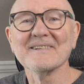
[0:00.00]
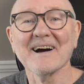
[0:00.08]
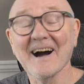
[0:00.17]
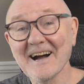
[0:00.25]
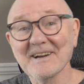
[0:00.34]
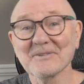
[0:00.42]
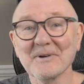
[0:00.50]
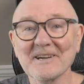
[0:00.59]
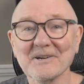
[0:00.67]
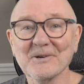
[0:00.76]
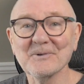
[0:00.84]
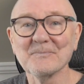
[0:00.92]
Hi, Ray
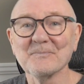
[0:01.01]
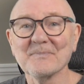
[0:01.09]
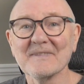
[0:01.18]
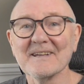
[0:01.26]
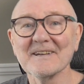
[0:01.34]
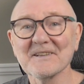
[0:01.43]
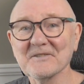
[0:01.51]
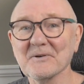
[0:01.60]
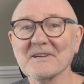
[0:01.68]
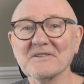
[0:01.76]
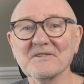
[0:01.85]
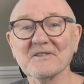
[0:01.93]
here. It's
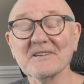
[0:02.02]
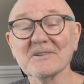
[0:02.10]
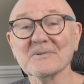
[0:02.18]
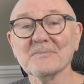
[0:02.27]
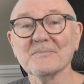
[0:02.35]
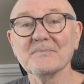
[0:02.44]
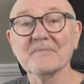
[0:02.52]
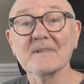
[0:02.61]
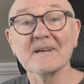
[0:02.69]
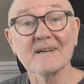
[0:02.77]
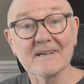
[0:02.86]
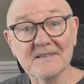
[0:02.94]
great to see you.
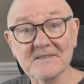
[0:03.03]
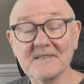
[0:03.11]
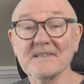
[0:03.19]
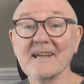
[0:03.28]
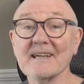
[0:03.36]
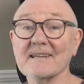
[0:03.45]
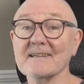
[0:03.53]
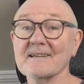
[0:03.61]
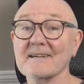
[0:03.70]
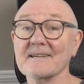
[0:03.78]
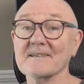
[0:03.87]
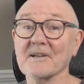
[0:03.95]
Today,
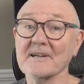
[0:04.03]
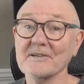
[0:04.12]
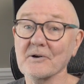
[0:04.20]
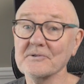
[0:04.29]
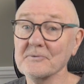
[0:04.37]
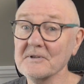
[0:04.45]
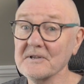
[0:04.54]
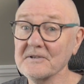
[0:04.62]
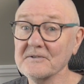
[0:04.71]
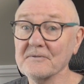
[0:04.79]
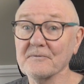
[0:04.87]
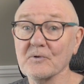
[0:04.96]
Nikon released
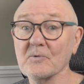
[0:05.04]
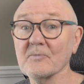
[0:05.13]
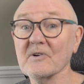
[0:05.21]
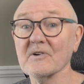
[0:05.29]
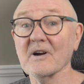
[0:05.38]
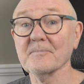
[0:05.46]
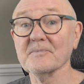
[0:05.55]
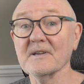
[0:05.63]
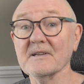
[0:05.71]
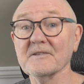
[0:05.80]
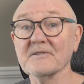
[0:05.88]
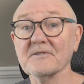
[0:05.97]
firmware
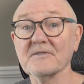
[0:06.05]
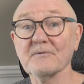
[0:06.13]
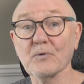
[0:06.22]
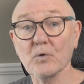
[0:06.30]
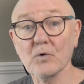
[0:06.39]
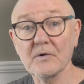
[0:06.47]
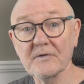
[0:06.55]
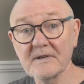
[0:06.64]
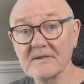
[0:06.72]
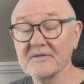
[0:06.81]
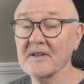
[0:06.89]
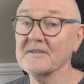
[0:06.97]
updates for
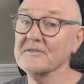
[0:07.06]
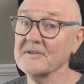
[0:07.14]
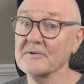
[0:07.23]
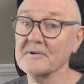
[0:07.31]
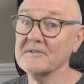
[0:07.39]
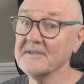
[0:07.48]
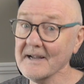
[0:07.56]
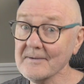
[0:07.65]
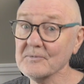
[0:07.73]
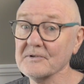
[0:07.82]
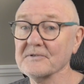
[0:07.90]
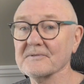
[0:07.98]
the Z series
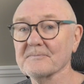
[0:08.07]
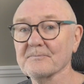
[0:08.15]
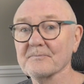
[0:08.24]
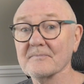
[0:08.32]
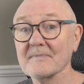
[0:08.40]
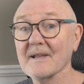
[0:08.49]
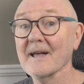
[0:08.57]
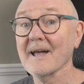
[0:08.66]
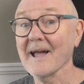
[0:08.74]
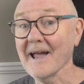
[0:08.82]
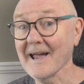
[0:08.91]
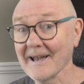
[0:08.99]
cameras.
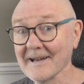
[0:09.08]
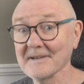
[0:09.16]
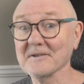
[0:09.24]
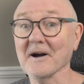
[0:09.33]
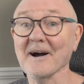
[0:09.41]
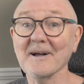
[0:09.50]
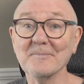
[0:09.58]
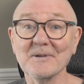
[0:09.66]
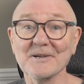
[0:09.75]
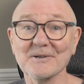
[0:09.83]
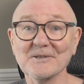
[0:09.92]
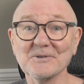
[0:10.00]
And I'm
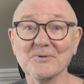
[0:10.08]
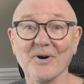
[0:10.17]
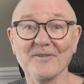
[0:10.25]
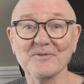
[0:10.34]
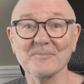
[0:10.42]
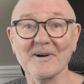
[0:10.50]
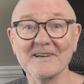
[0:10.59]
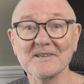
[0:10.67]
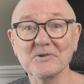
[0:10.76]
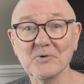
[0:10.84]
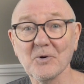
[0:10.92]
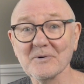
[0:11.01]
here to offer my
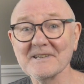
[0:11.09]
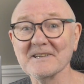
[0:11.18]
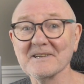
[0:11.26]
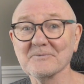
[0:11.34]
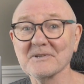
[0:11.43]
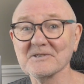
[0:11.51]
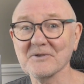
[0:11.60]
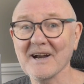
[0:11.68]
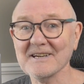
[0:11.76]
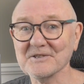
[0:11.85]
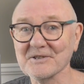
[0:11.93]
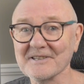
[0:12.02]
crow-eating
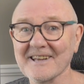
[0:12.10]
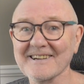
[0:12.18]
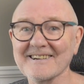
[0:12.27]
retraction